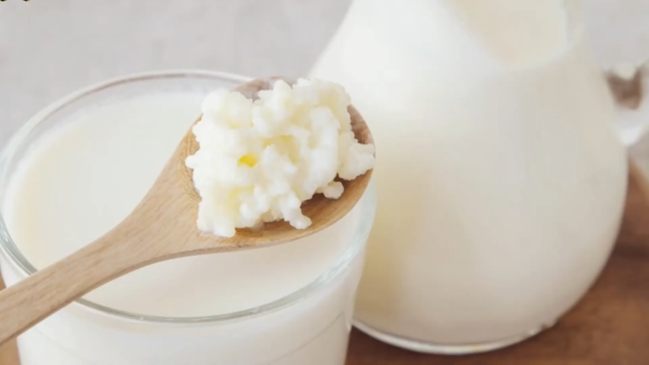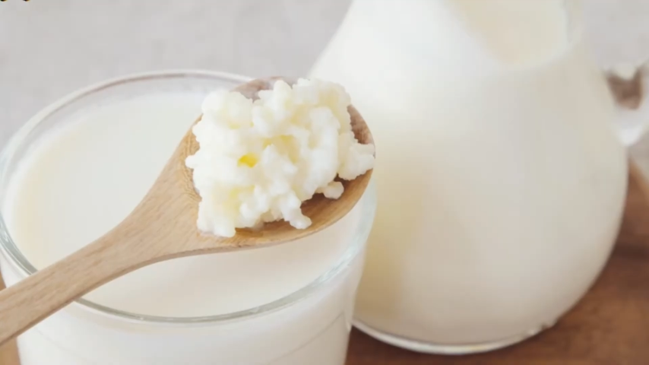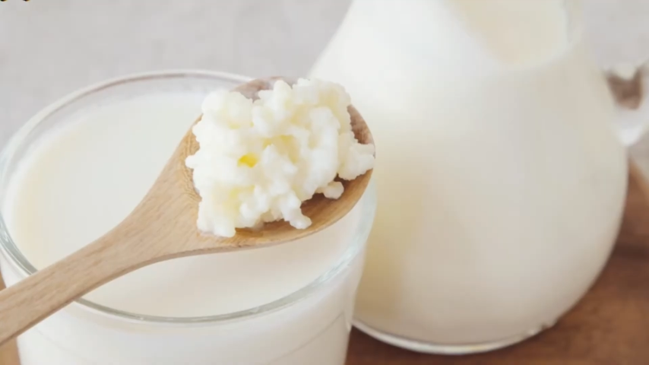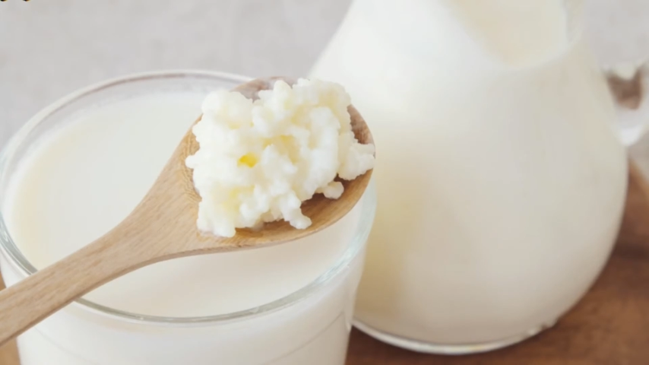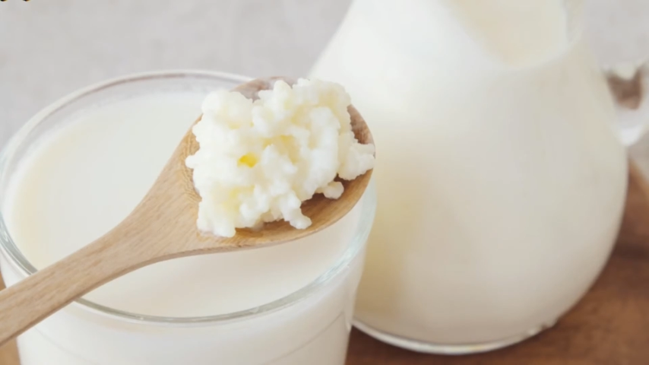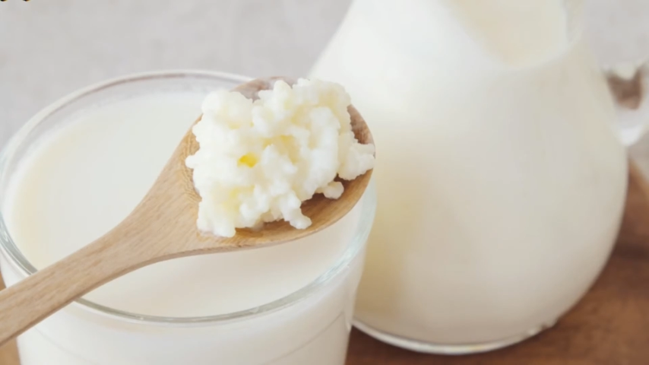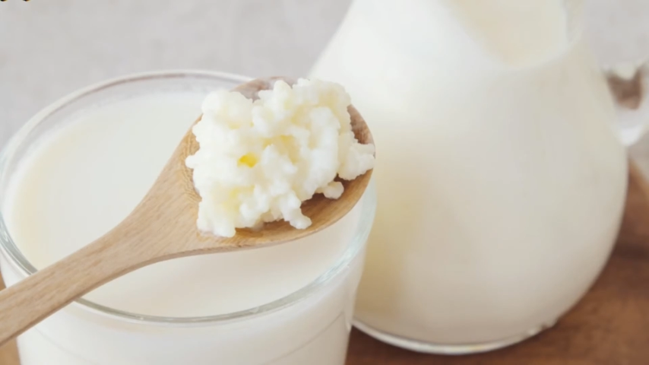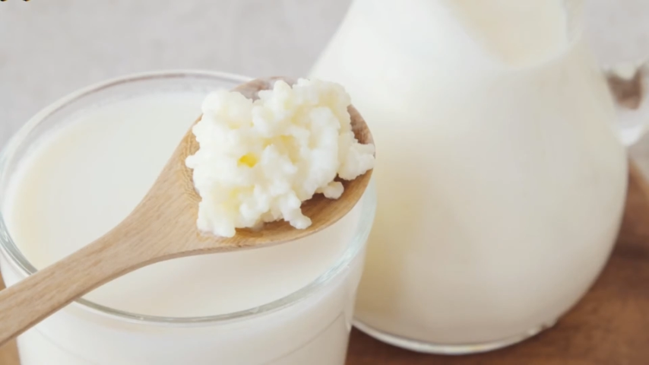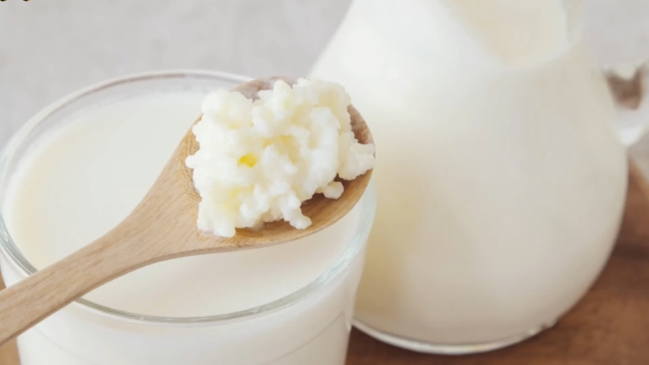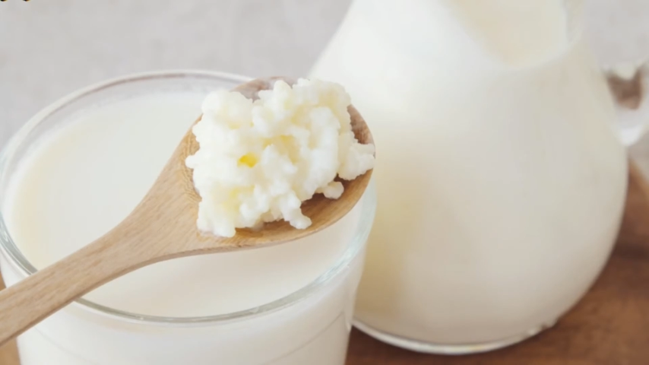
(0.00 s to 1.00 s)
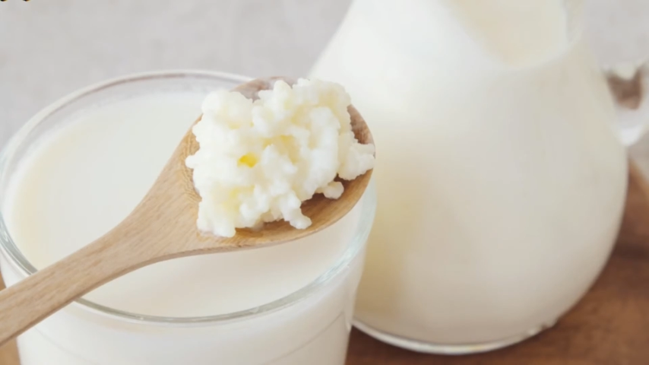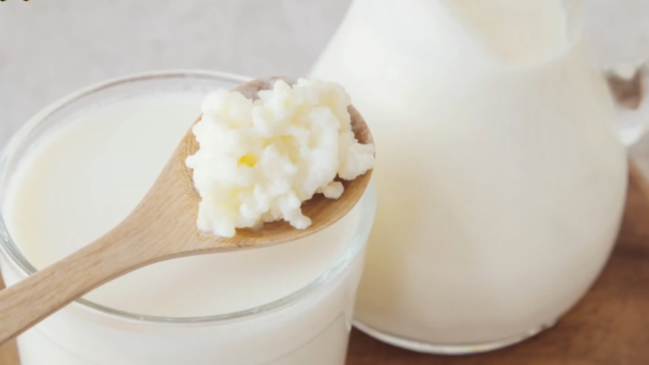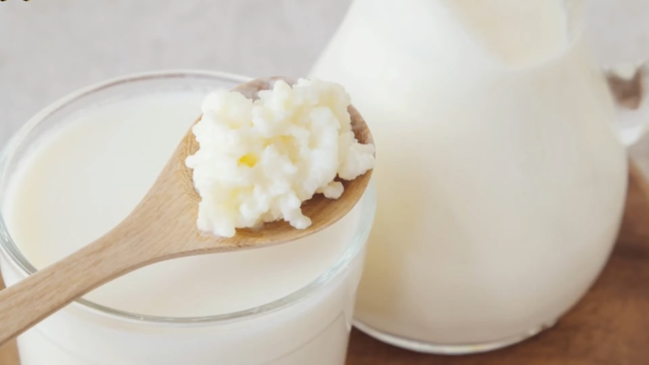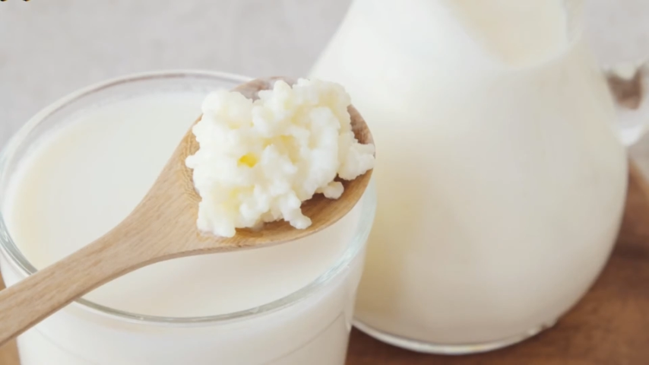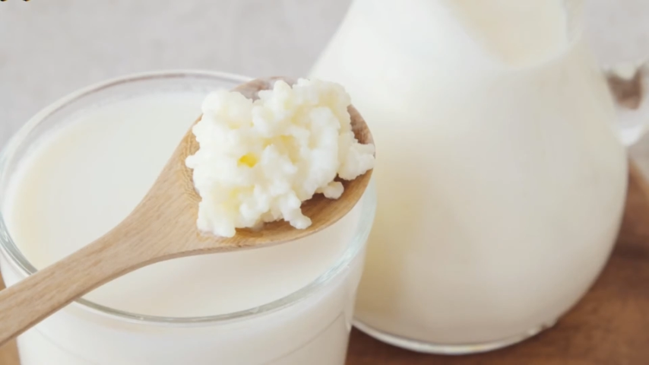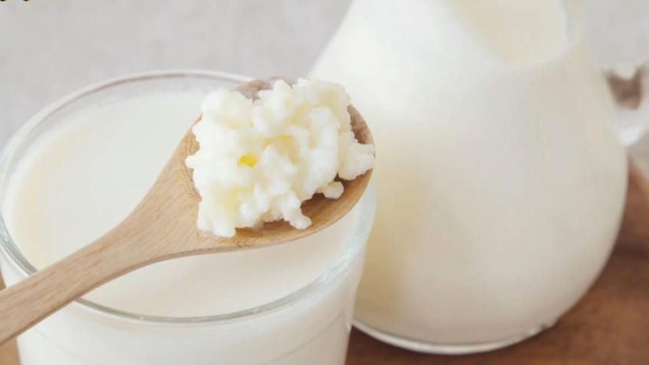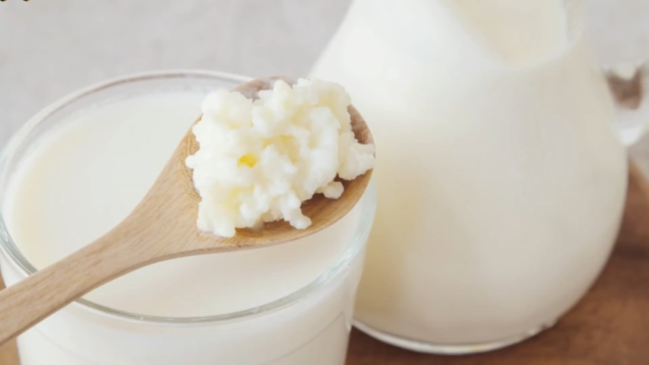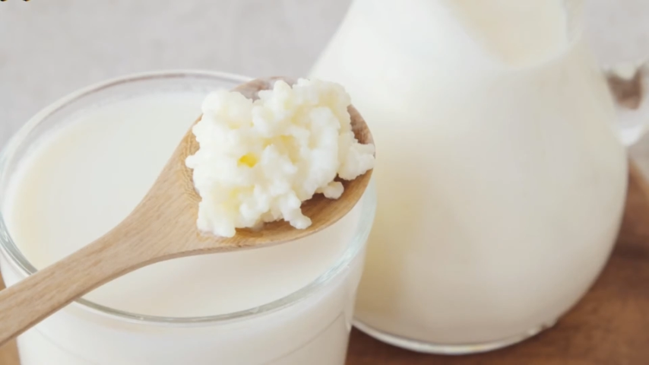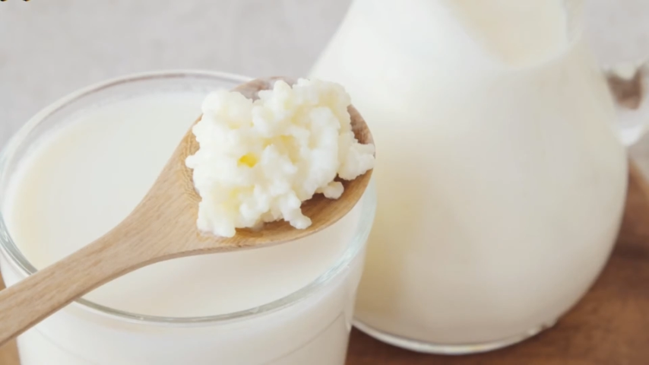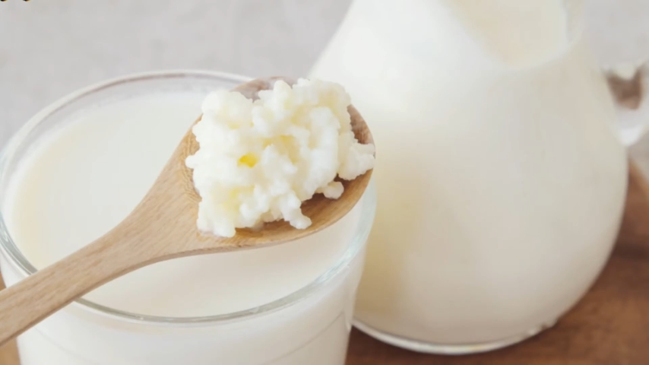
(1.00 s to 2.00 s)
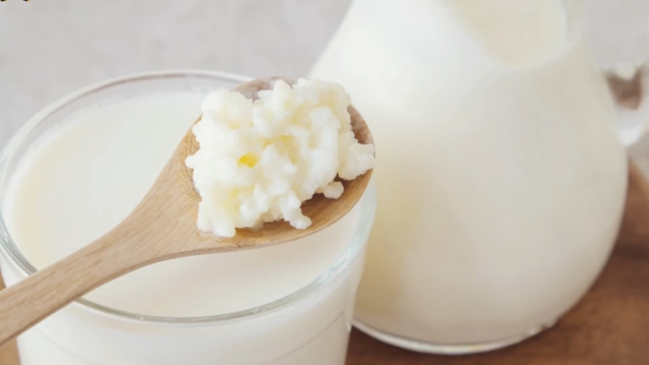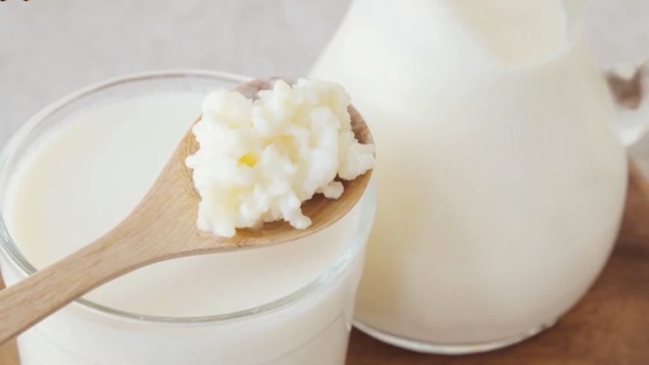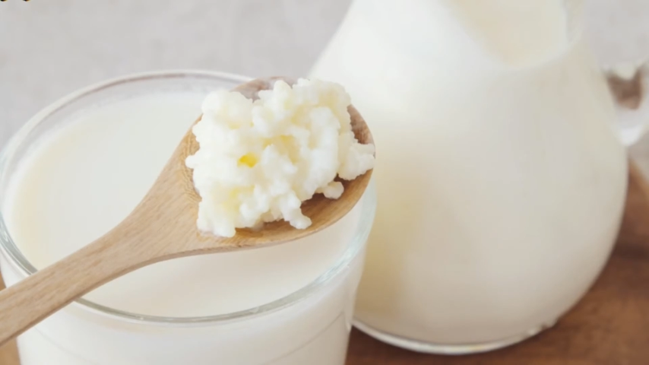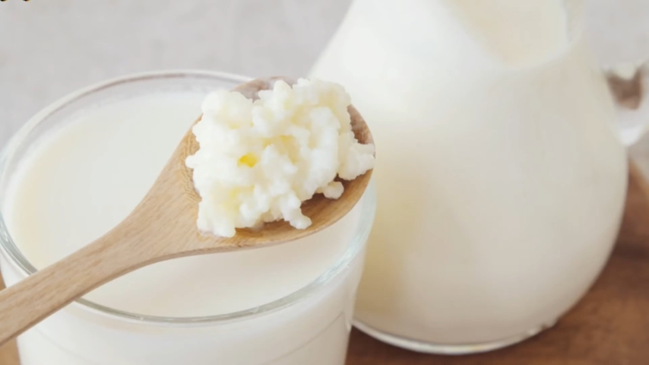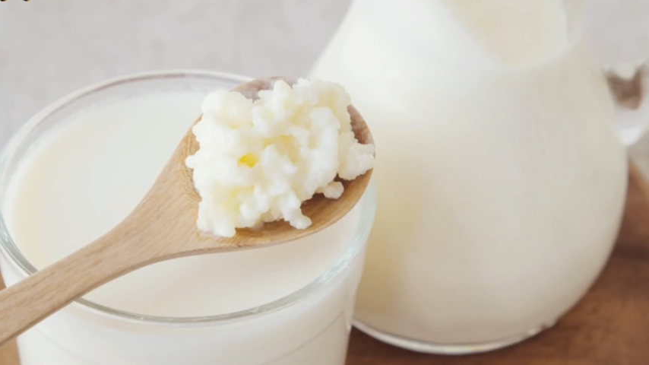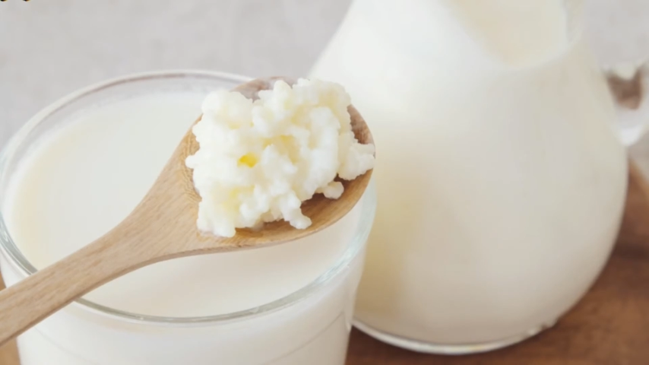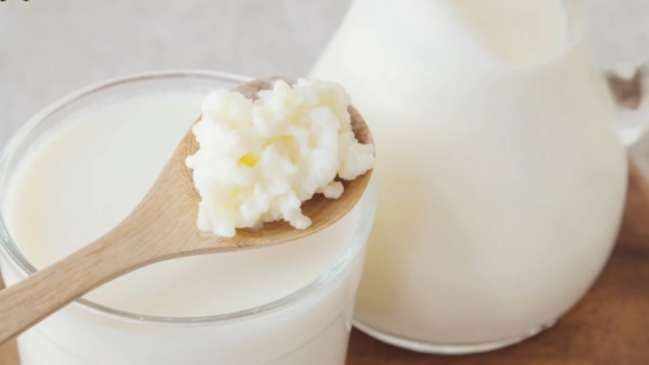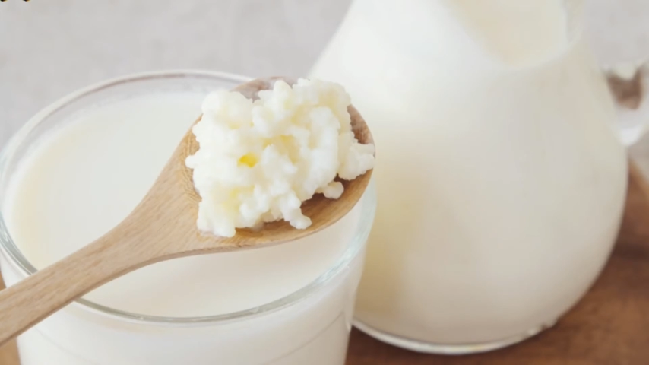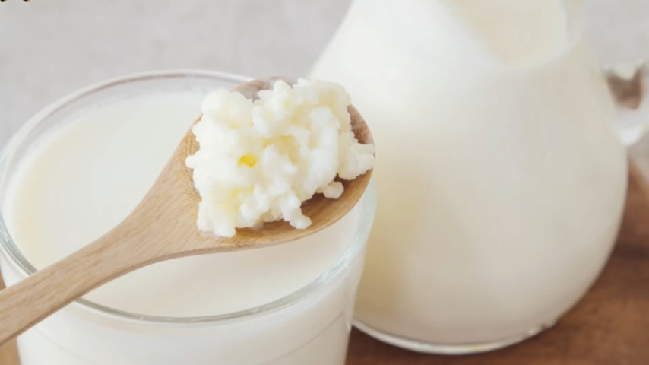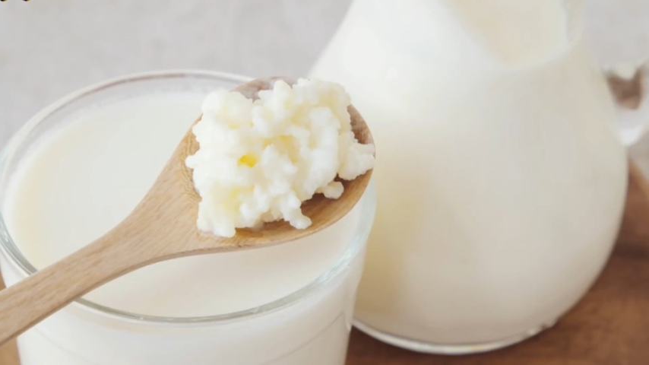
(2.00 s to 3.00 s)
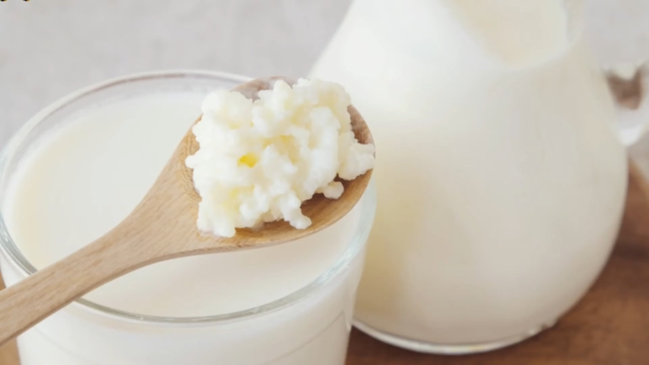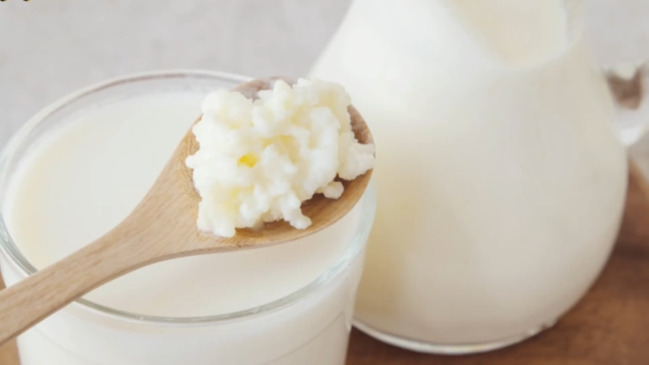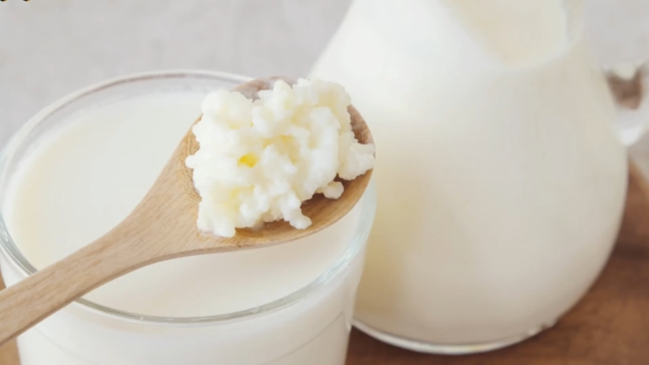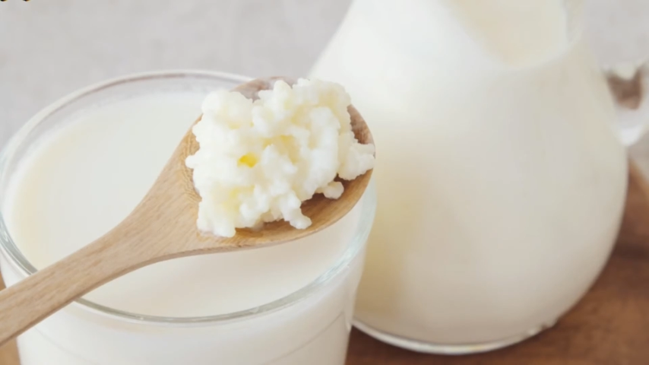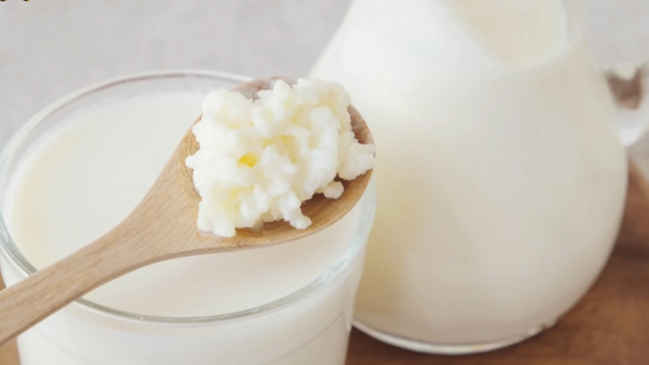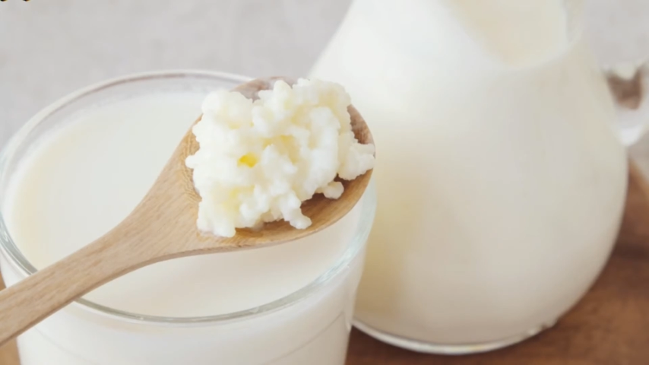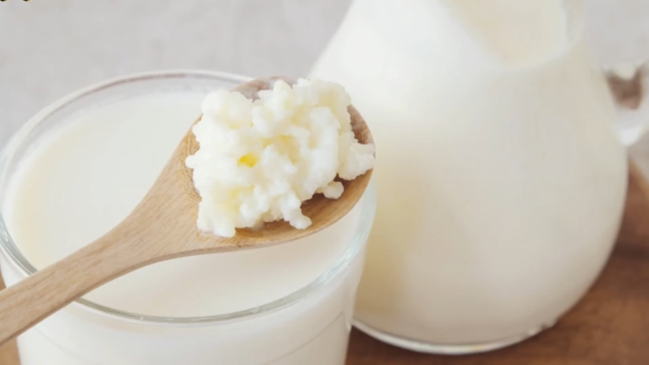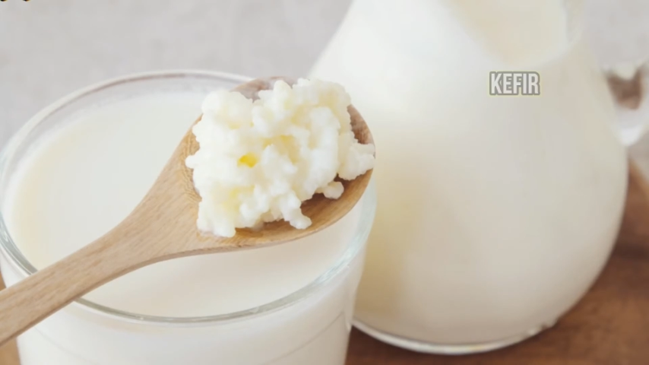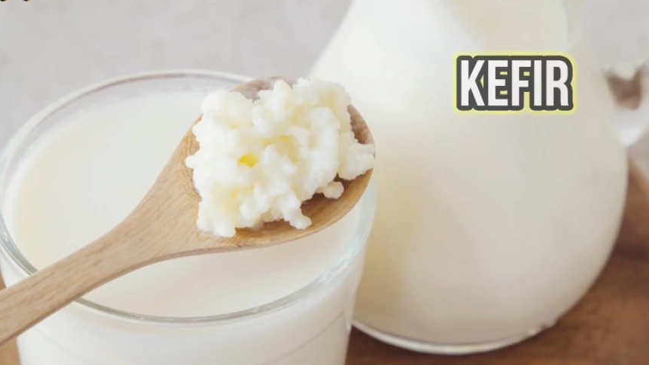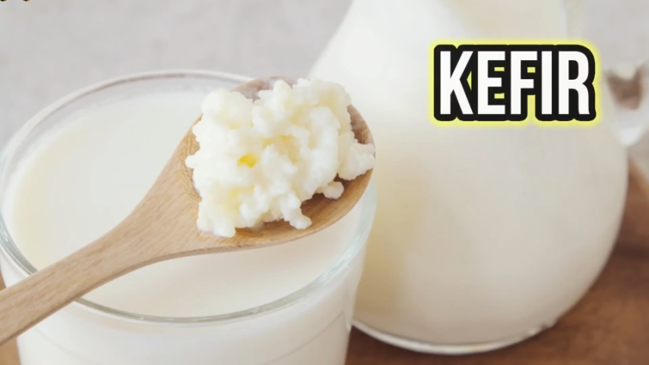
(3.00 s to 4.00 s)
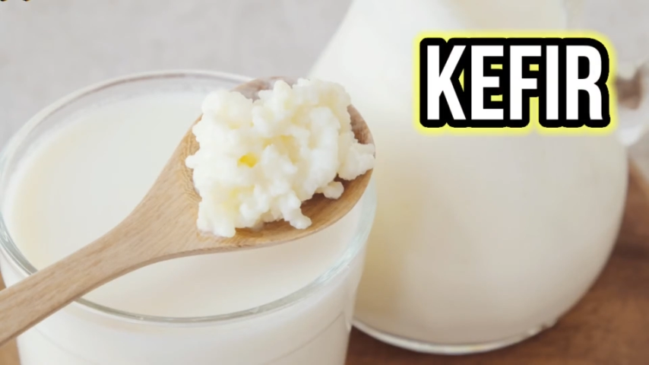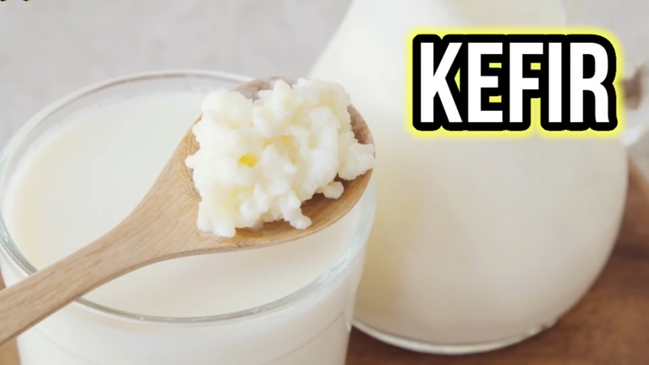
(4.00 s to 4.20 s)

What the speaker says: (no speaker visible)